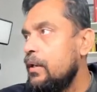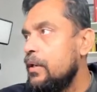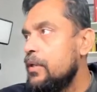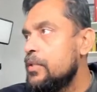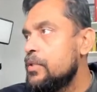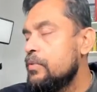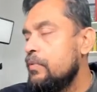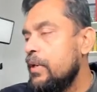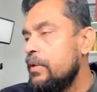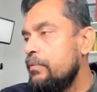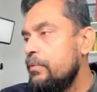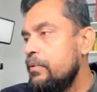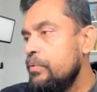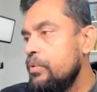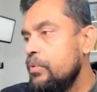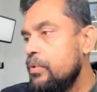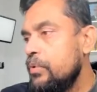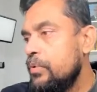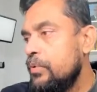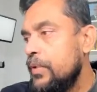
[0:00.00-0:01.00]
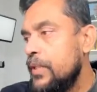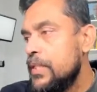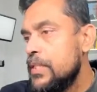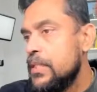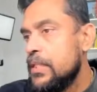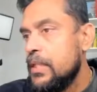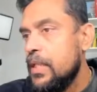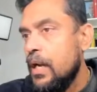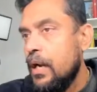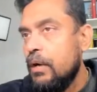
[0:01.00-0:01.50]
So what we do is,
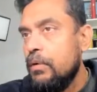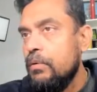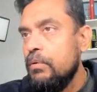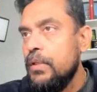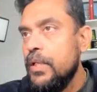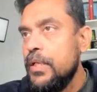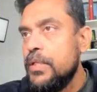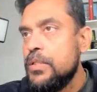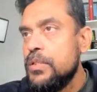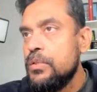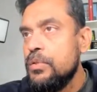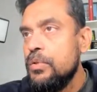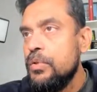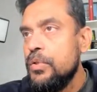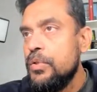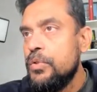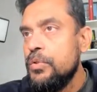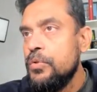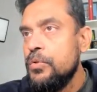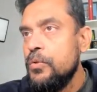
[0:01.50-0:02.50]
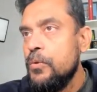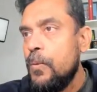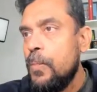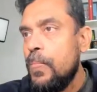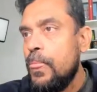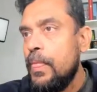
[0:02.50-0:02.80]
now let's go to